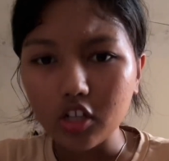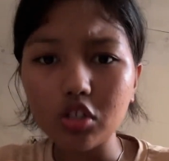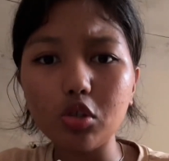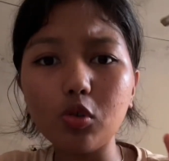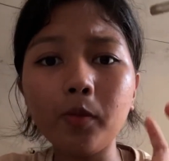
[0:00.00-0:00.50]

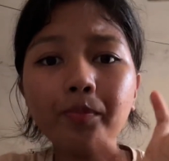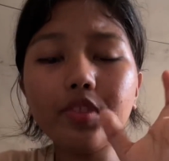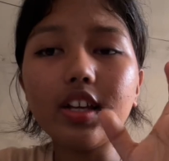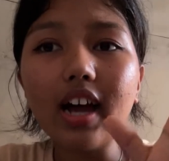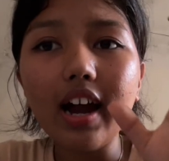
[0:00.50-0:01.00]
So
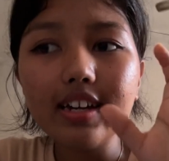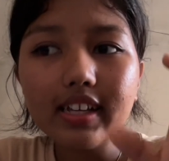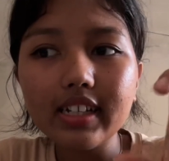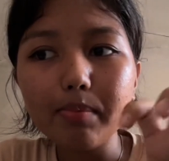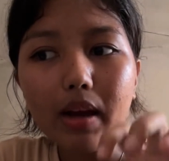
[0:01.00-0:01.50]
the
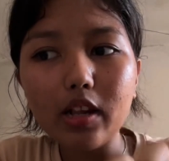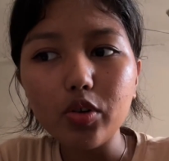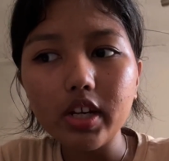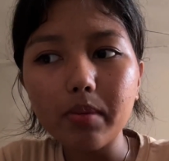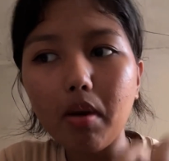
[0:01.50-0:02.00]
cardiac and
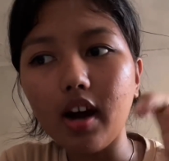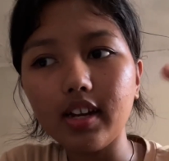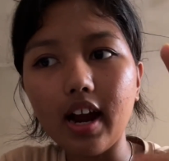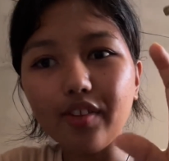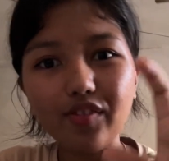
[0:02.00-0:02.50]
pyloric
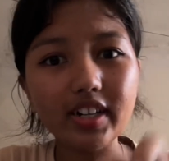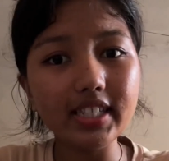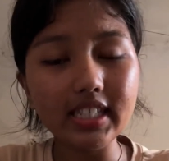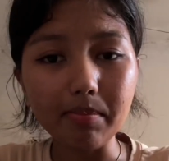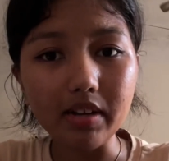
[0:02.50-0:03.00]
part are very
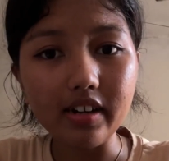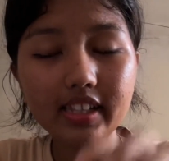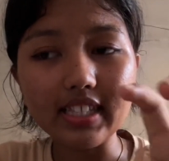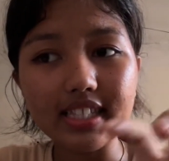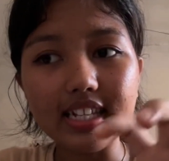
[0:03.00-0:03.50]
similar in
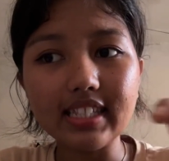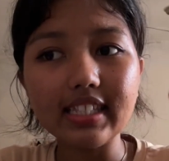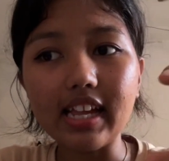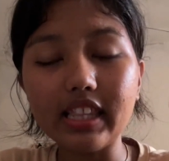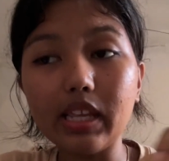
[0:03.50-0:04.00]
the sense
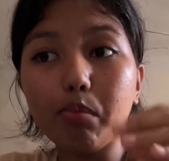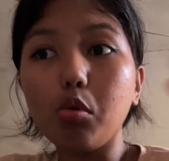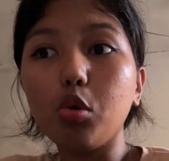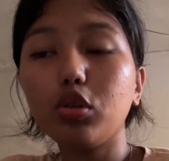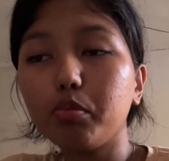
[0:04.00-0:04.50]
that they
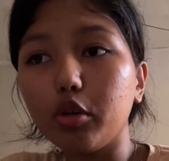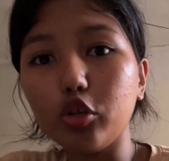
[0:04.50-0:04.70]
both